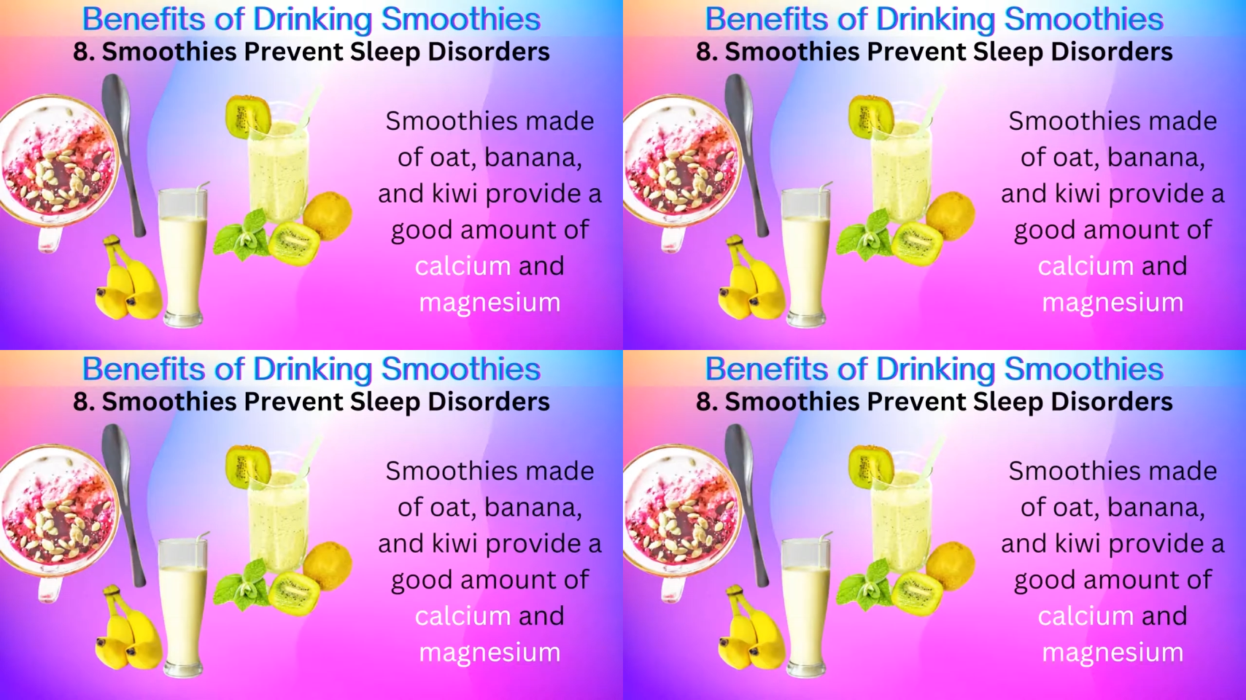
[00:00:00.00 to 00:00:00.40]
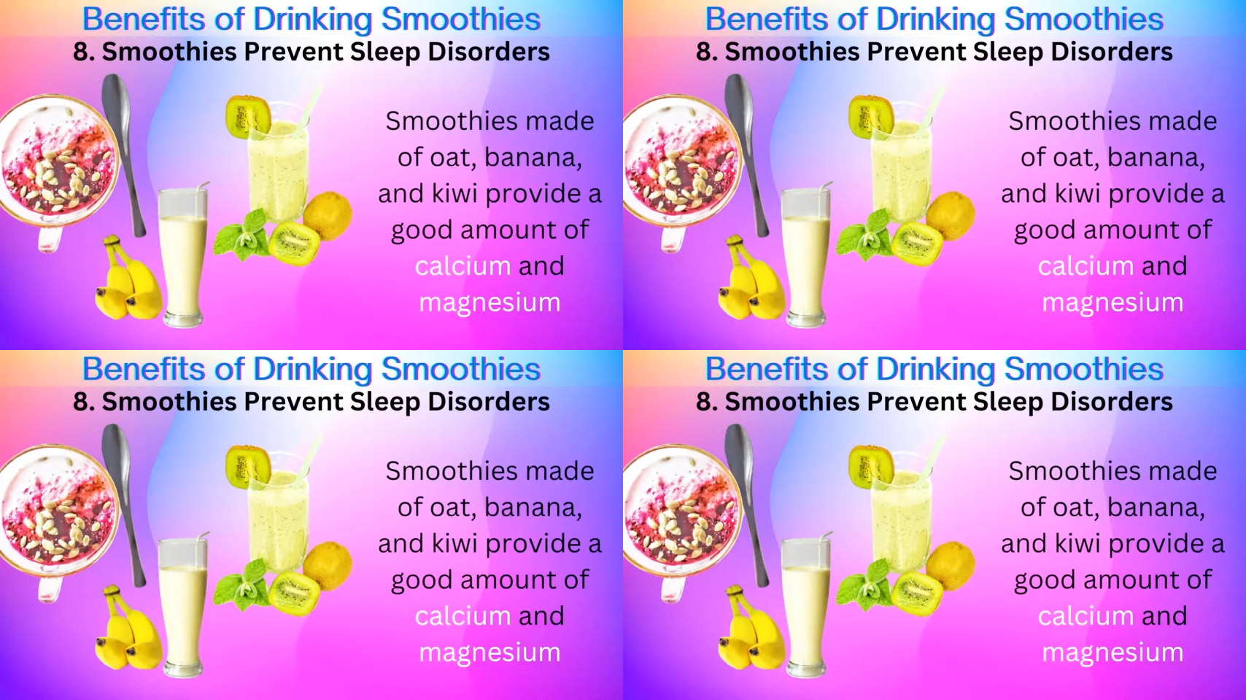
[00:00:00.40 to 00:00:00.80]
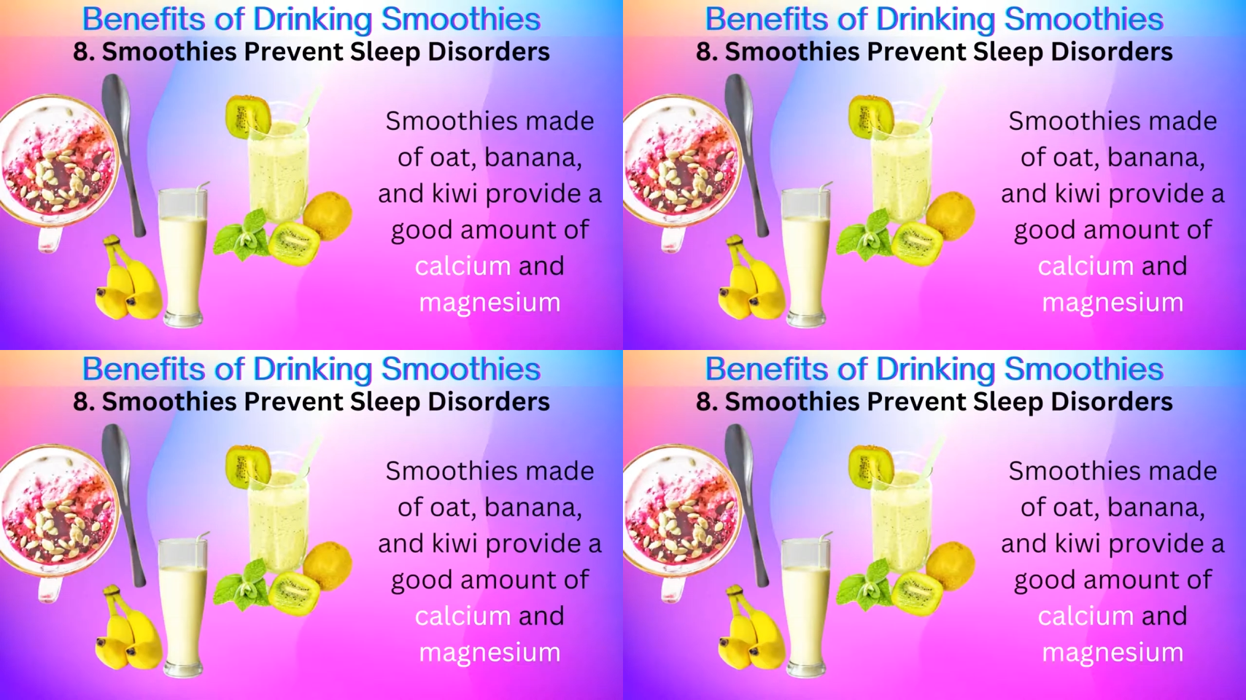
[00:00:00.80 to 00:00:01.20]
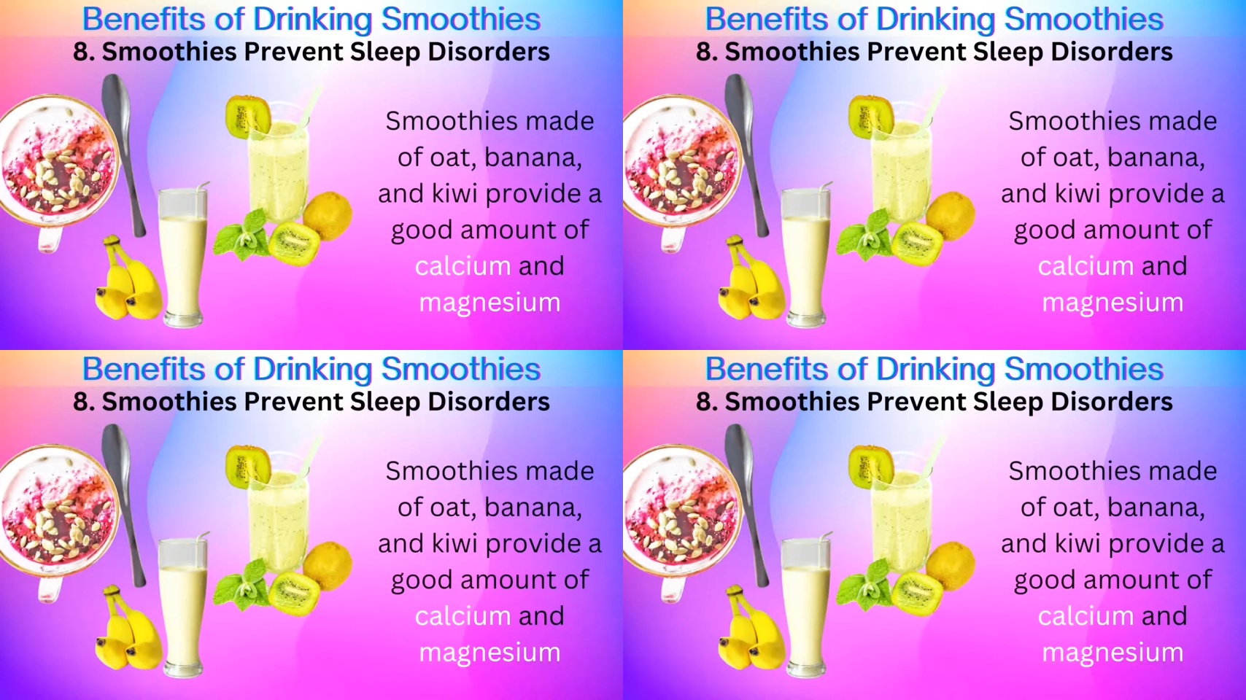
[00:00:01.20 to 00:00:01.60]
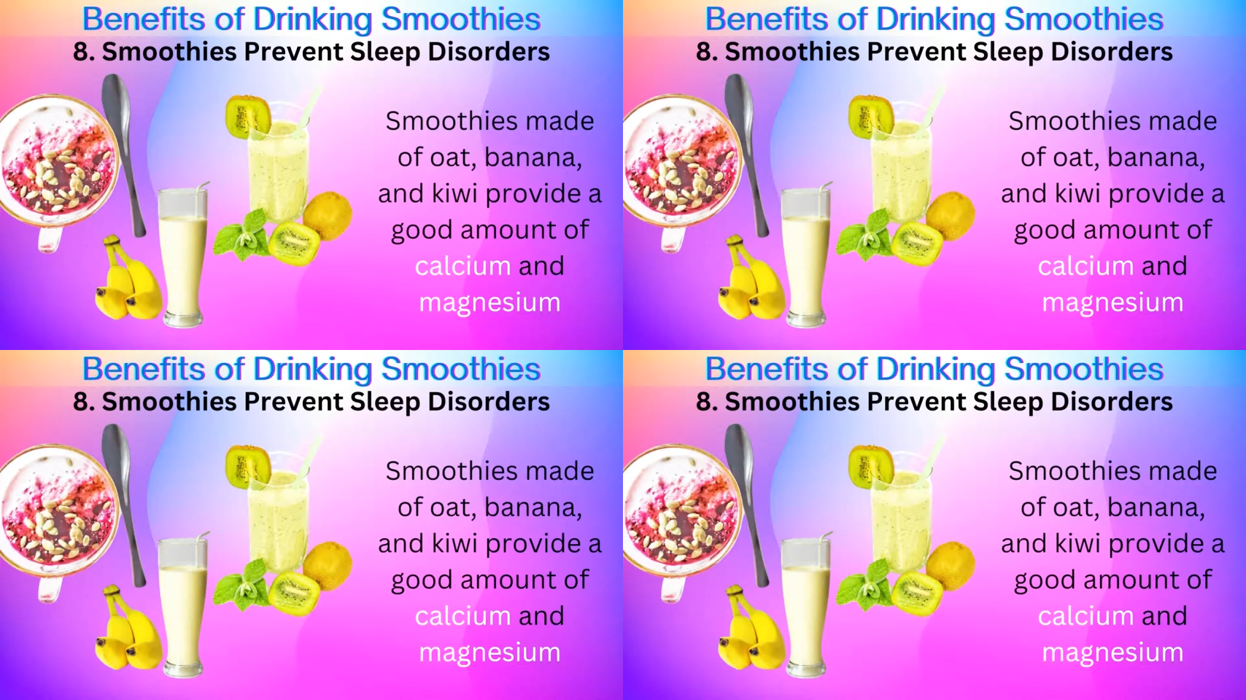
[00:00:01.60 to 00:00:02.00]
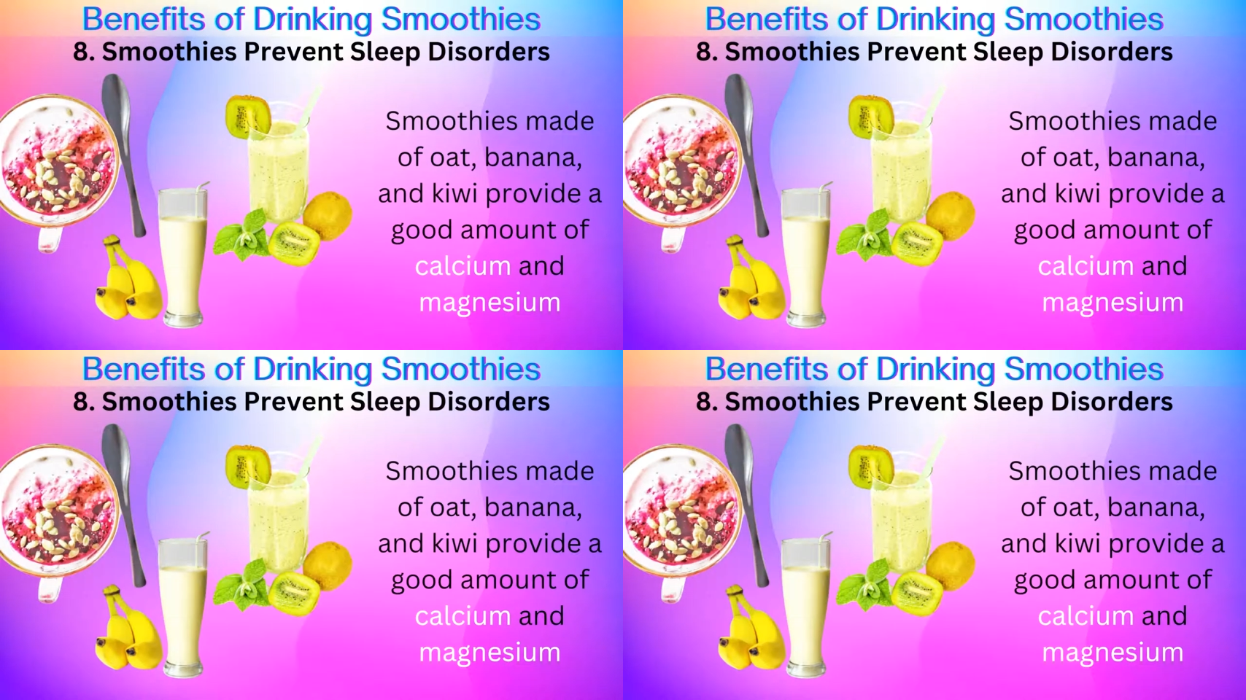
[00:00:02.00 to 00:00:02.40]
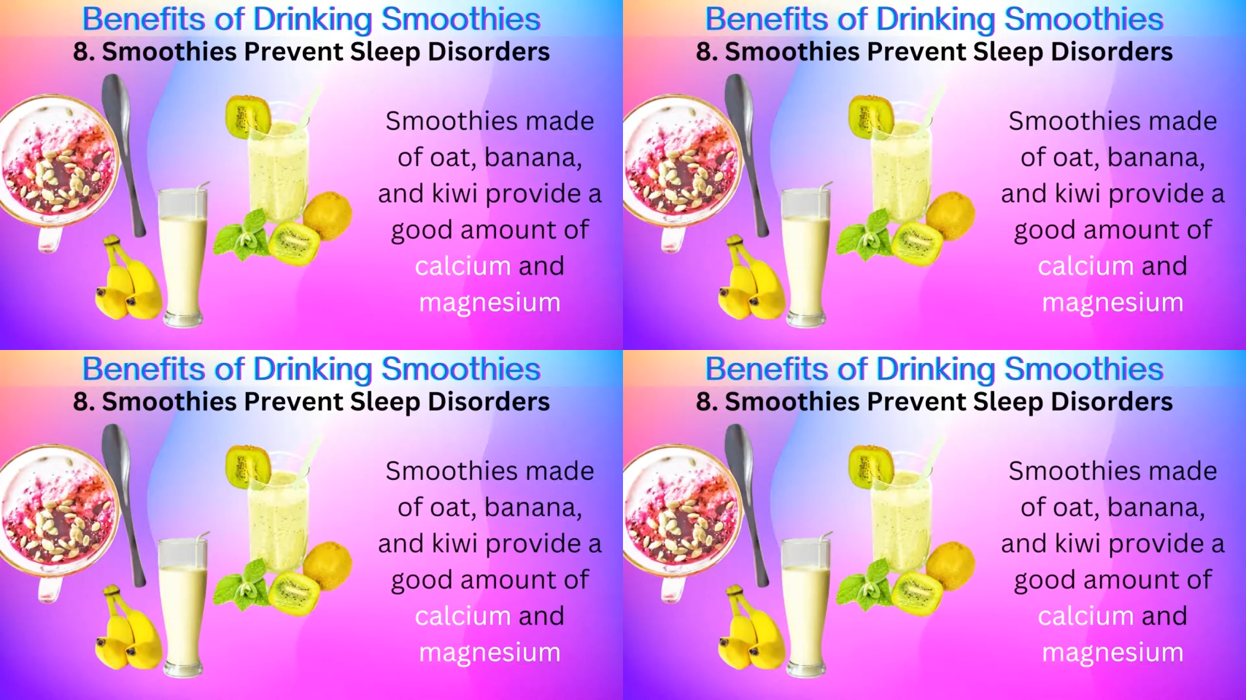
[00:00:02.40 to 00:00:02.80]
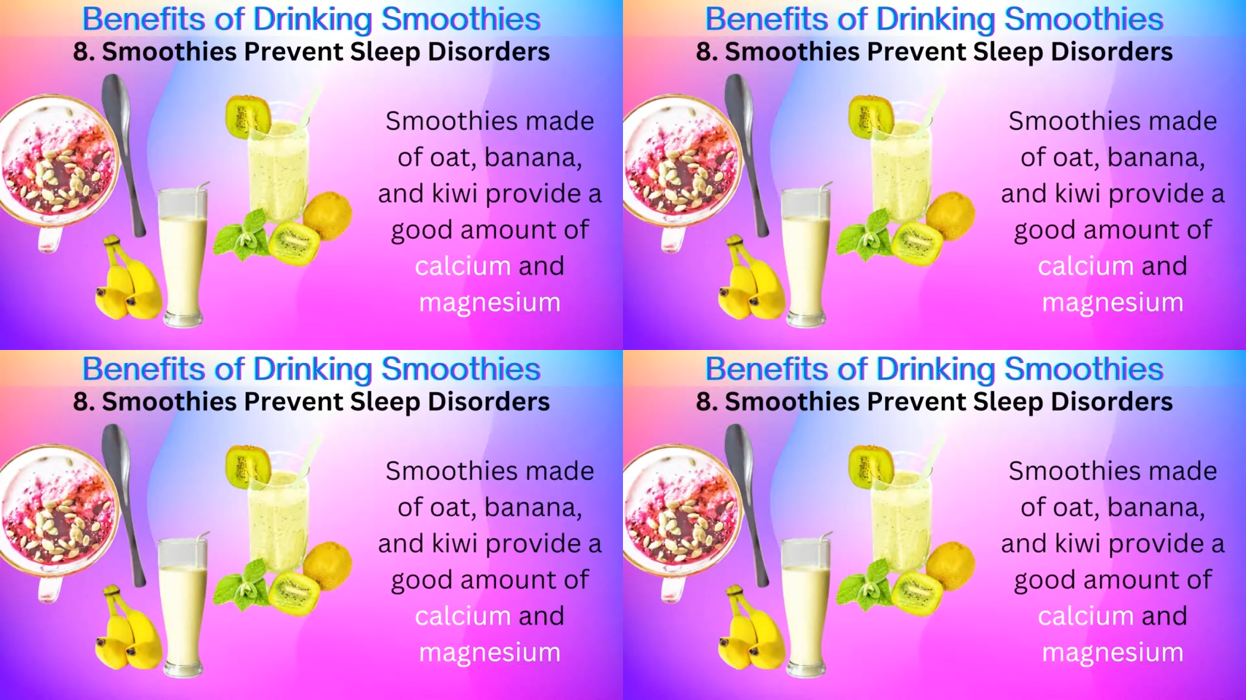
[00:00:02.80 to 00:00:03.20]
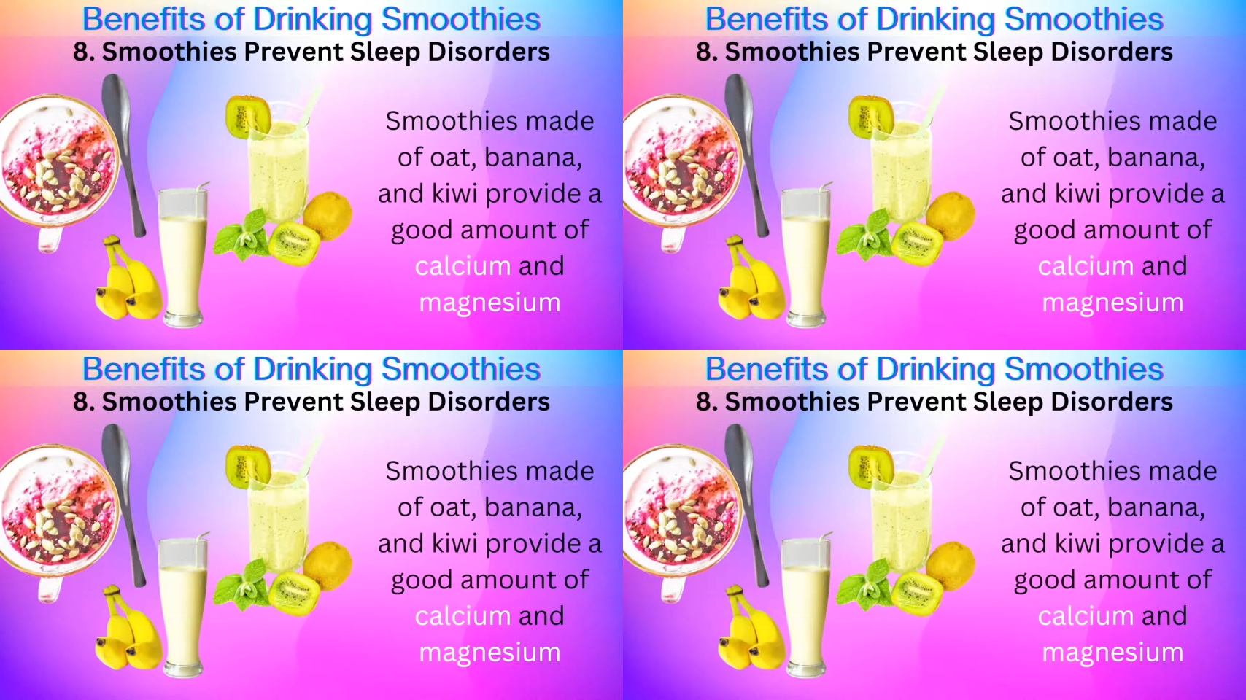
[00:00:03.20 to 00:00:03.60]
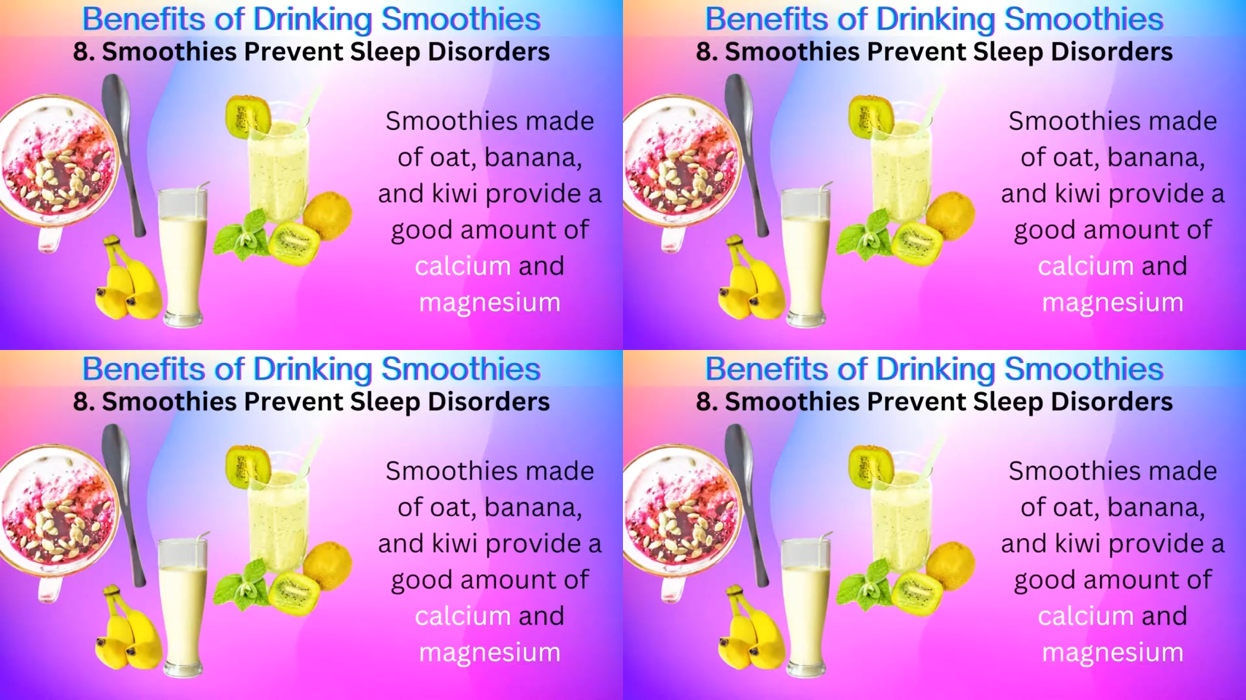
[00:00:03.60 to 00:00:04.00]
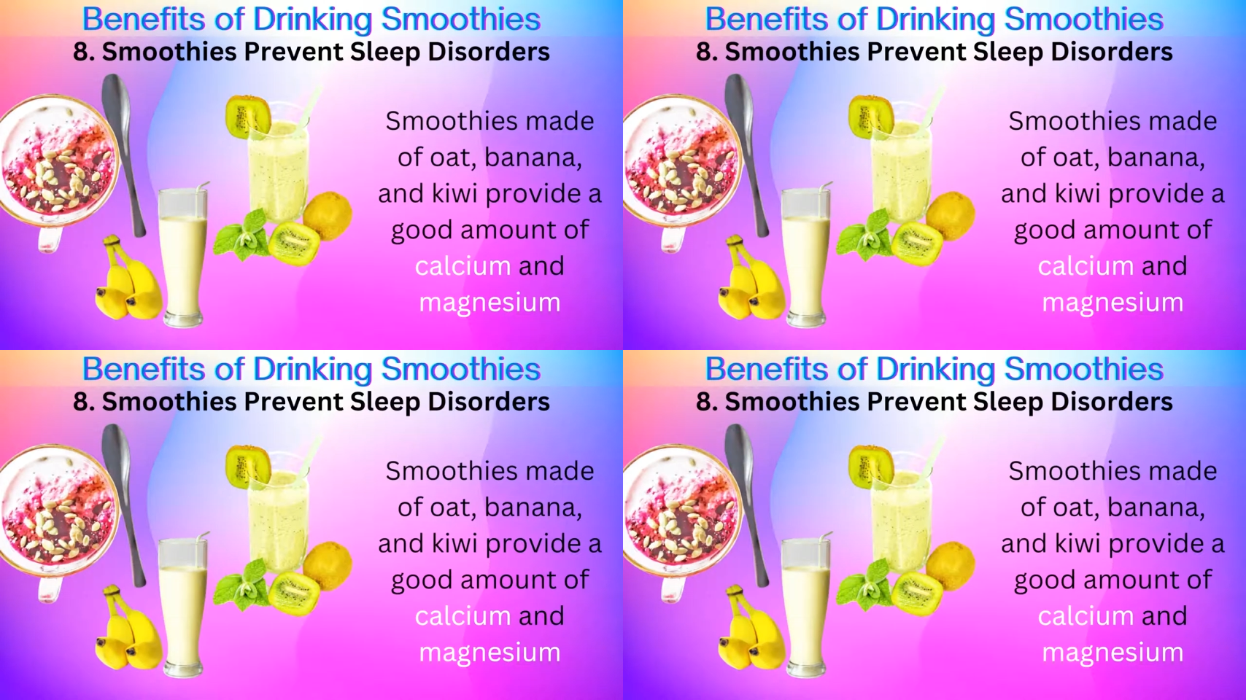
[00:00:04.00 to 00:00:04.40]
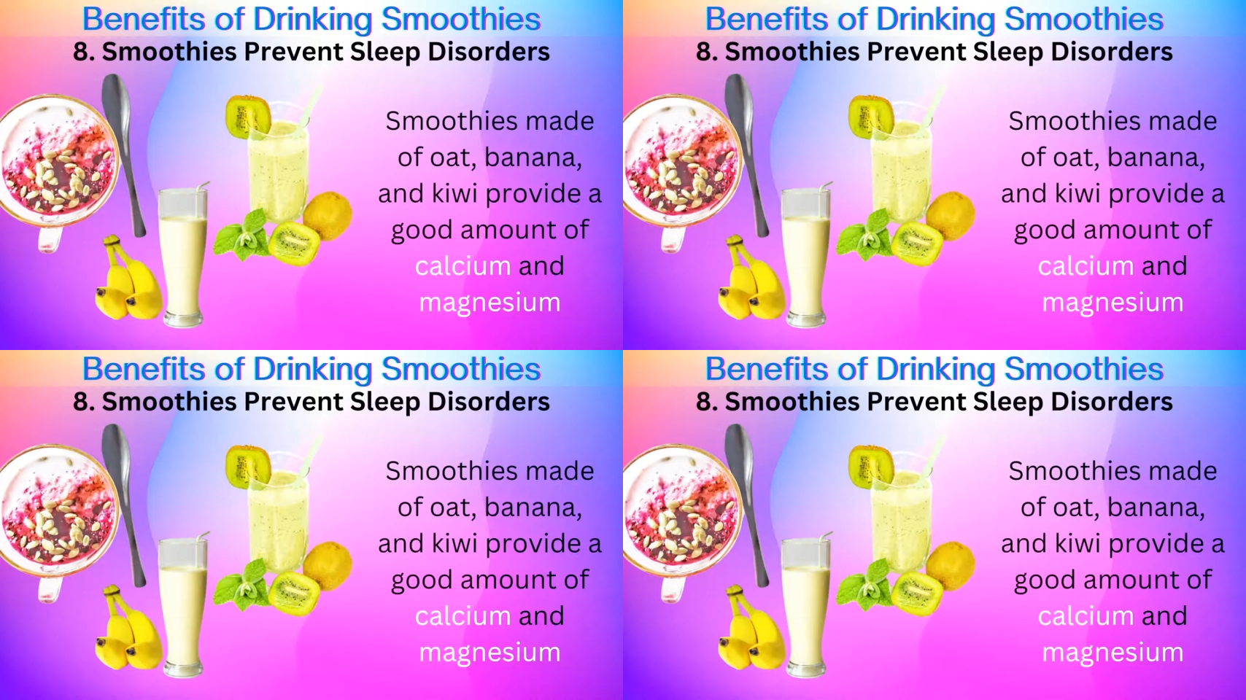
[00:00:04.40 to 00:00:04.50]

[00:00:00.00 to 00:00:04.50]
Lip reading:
(no speaker visible)